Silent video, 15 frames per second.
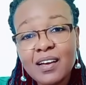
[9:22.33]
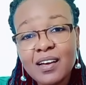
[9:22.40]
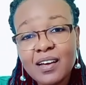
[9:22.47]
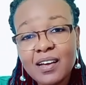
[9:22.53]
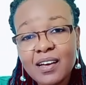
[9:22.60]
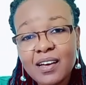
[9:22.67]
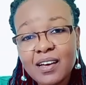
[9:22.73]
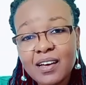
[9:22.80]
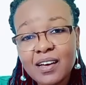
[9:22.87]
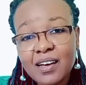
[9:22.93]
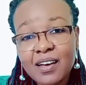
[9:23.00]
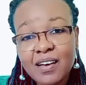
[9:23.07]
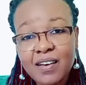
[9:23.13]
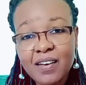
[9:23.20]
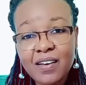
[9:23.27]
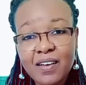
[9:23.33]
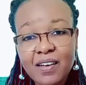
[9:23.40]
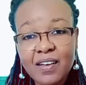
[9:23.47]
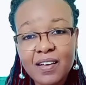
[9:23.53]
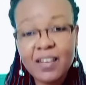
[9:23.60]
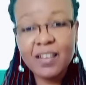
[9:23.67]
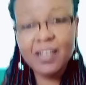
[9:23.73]
The question may come
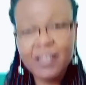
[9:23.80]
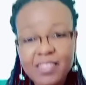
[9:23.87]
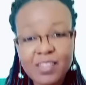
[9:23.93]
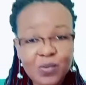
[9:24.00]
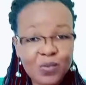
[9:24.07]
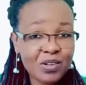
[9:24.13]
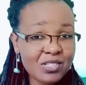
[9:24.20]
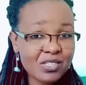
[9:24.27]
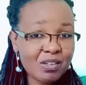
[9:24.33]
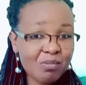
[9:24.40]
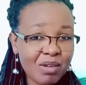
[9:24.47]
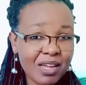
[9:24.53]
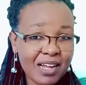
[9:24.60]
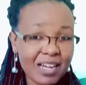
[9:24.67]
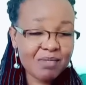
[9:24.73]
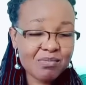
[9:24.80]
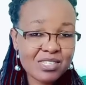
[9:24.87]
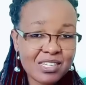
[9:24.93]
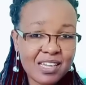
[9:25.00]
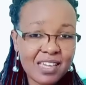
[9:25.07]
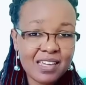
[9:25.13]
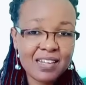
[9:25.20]
saying,
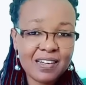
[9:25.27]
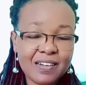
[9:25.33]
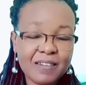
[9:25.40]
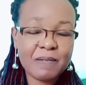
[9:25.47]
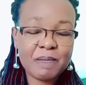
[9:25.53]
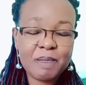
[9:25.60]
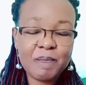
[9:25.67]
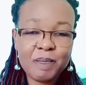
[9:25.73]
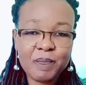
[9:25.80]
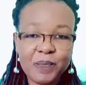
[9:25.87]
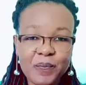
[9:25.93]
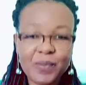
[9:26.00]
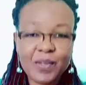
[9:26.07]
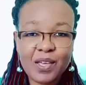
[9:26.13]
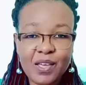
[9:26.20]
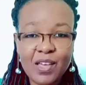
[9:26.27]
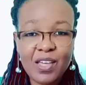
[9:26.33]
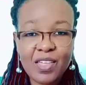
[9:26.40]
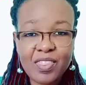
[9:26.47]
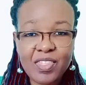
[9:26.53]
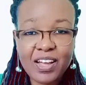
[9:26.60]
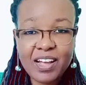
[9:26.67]
the government has
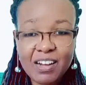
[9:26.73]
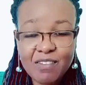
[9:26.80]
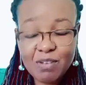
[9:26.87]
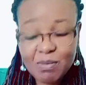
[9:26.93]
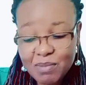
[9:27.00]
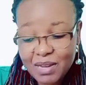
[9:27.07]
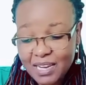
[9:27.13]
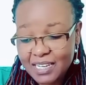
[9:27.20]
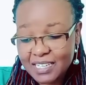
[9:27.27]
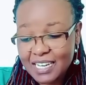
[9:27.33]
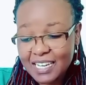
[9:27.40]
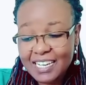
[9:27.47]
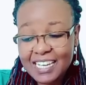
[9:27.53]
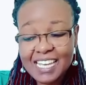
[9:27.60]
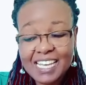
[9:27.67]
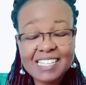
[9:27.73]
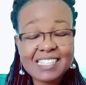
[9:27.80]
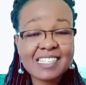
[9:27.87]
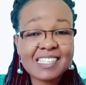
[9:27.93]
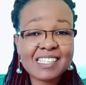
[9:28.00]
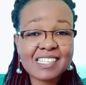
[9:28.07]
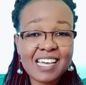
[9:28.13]
decided to follow
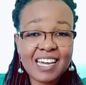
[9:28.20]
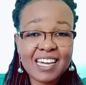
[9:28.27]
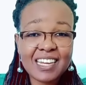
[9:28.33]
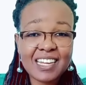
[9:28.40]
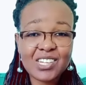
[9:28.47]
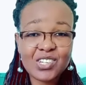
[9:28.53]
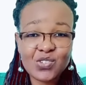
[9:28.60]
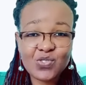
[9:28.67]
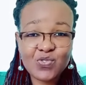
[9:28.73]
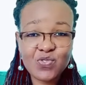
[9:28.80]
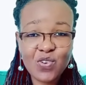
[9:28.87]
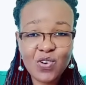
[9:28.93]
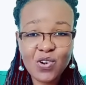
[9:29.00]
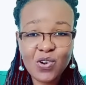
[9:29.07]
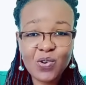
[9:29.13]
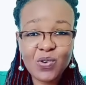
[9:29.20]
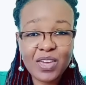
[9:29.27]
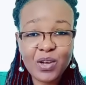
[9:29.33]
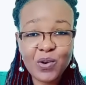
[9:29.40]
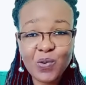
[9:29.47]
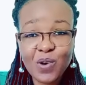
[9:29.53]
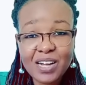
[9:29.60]
a one-child
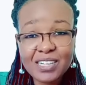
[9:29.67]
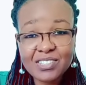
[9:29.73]
policy.